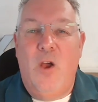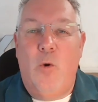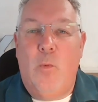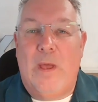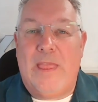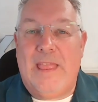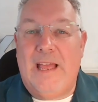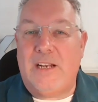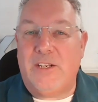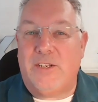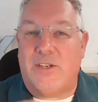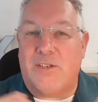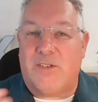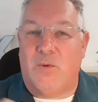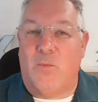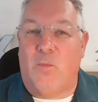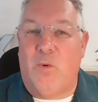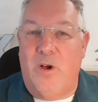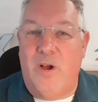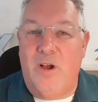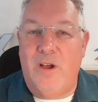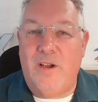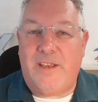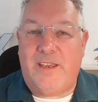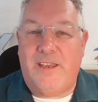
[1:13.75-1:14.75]
When that doesn't
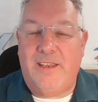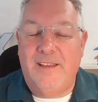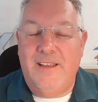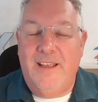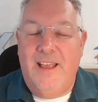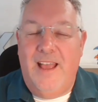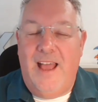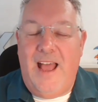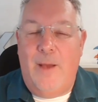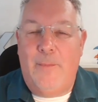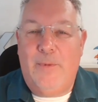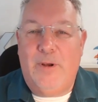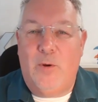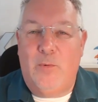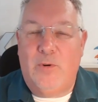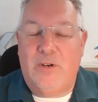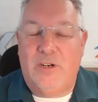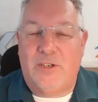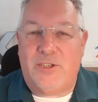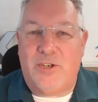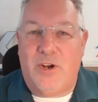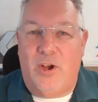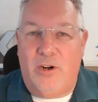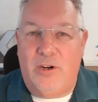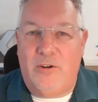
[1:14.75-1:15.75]
work and we don't
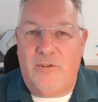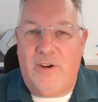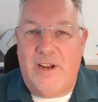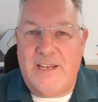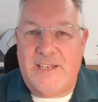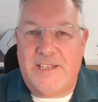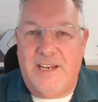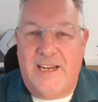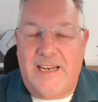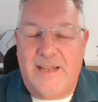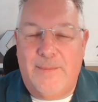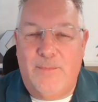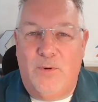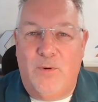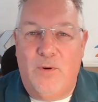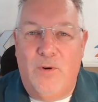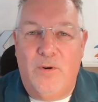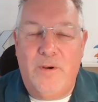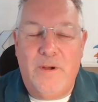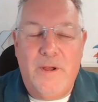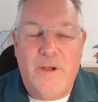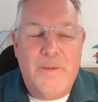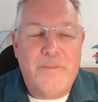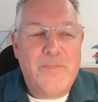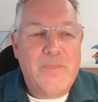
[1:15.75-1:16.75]
want to tolerate it
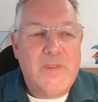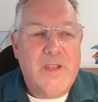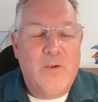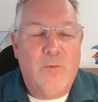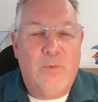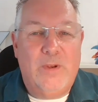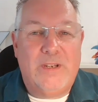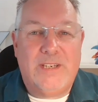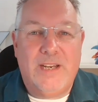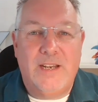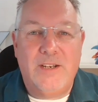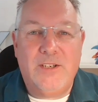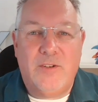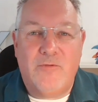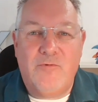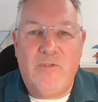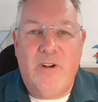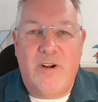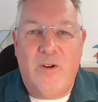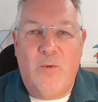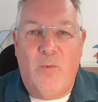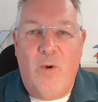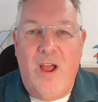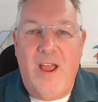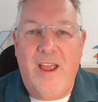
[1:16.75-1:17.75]
anymore, we tend to
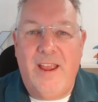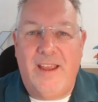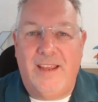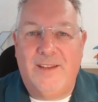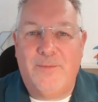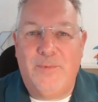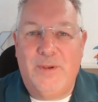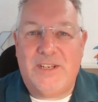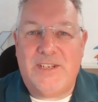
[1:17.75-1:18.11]
run away.